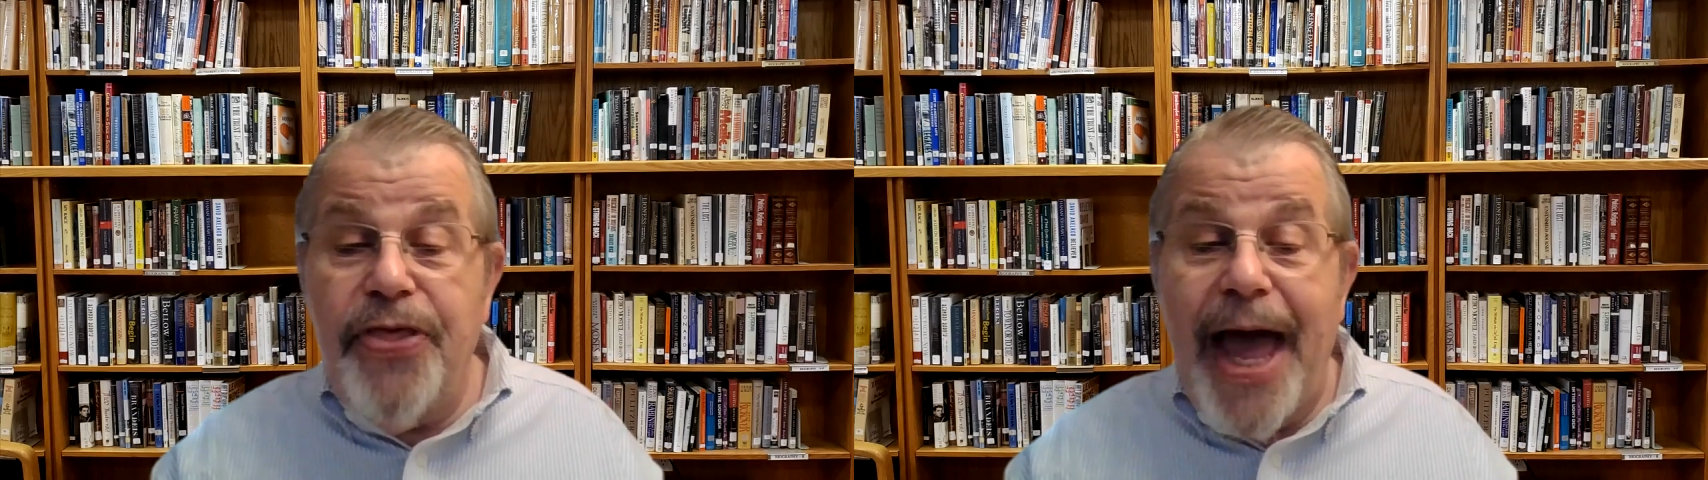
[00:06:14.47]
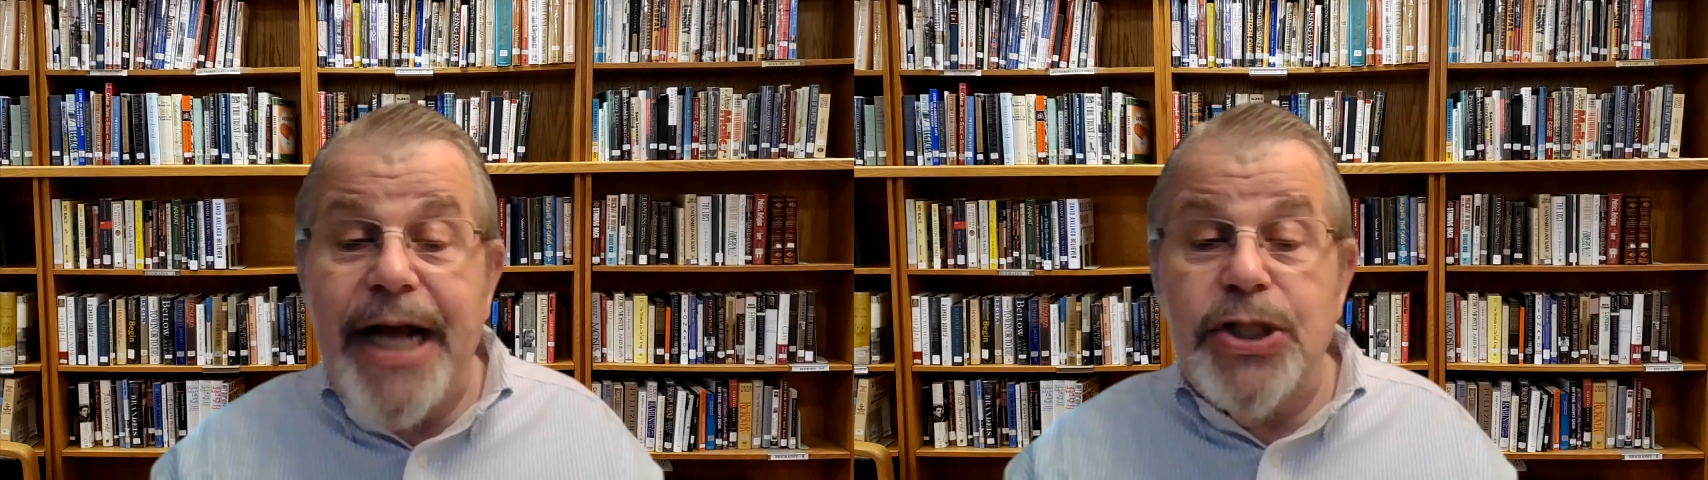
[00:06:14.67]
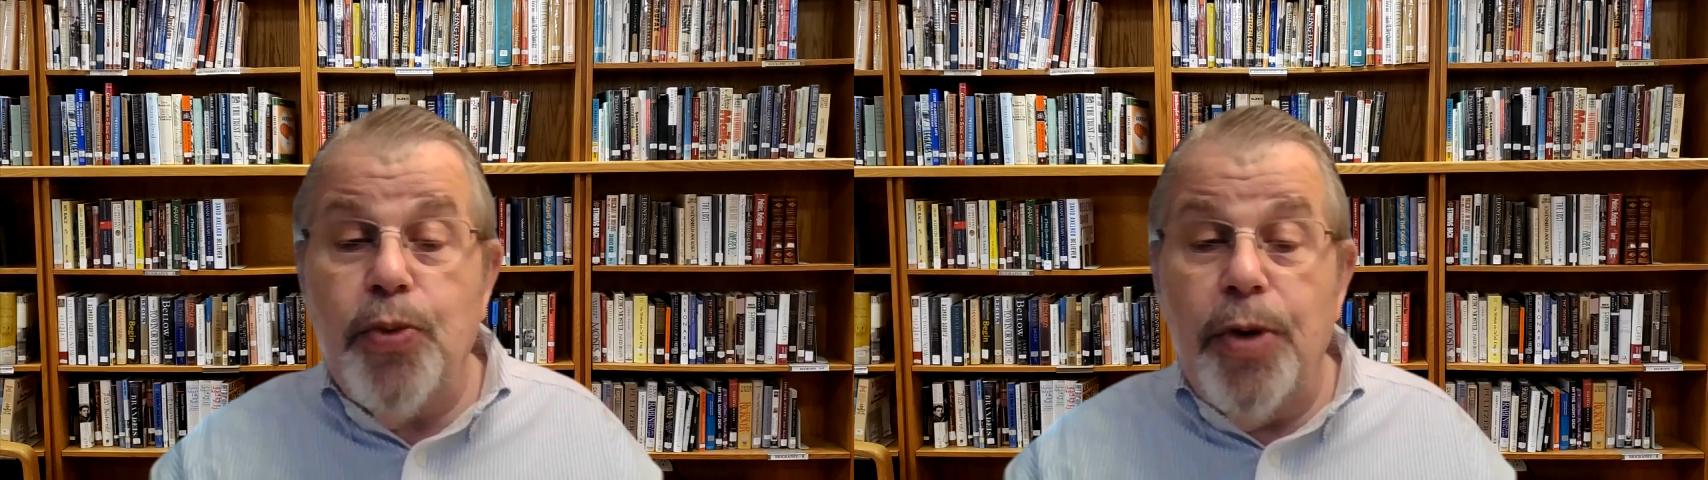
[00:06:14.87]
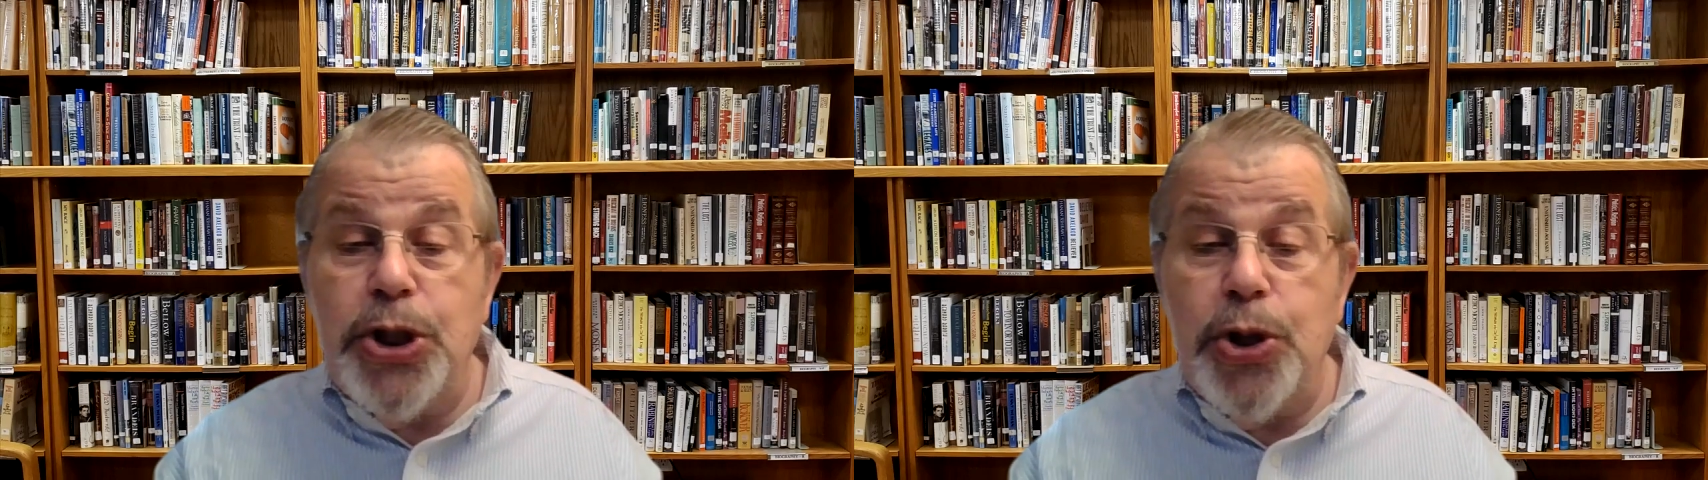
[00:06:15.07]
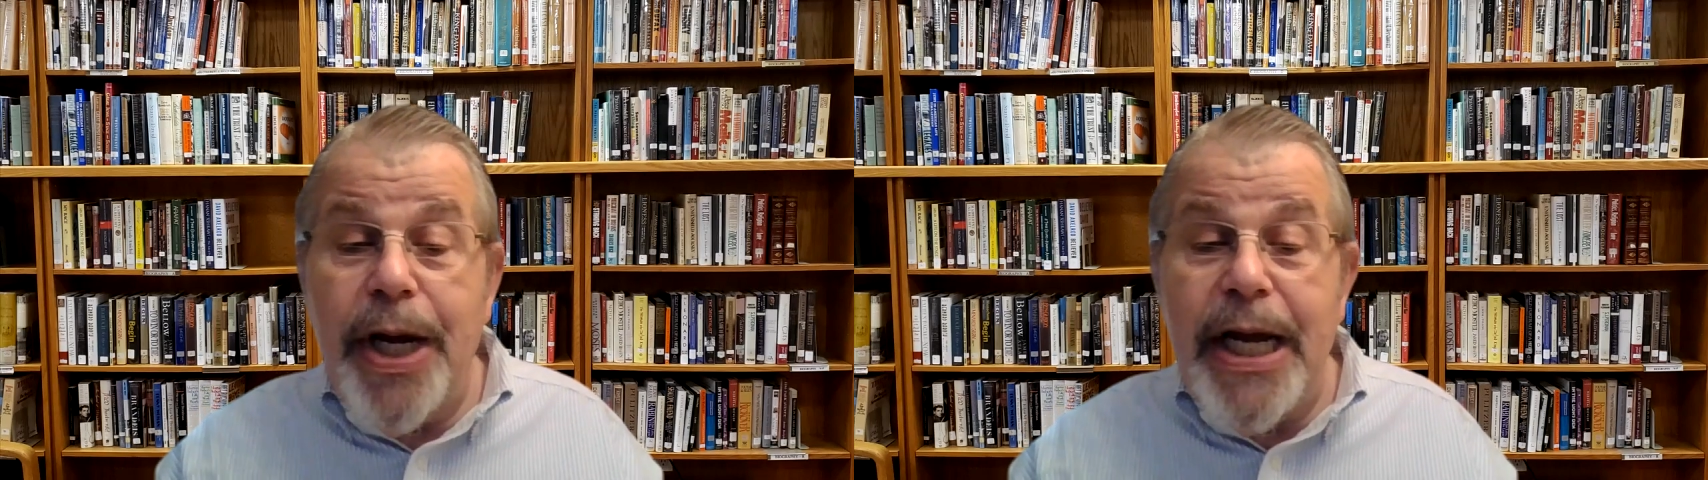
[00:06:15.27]
thanks
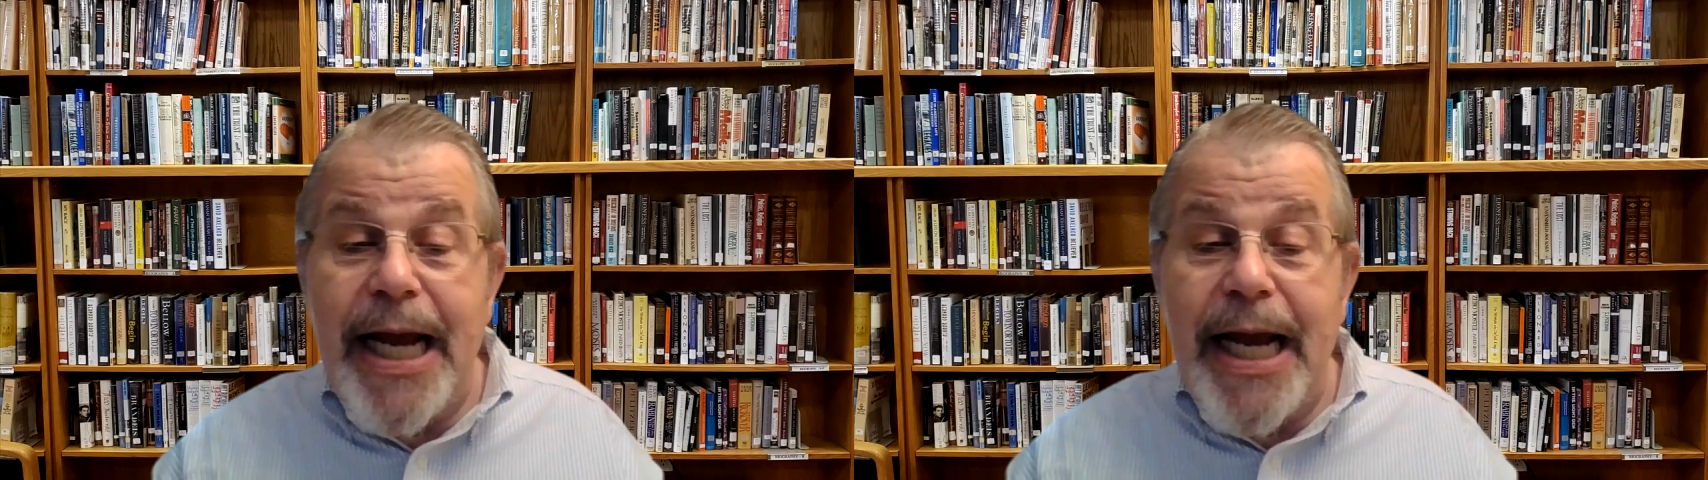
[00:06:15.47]
which we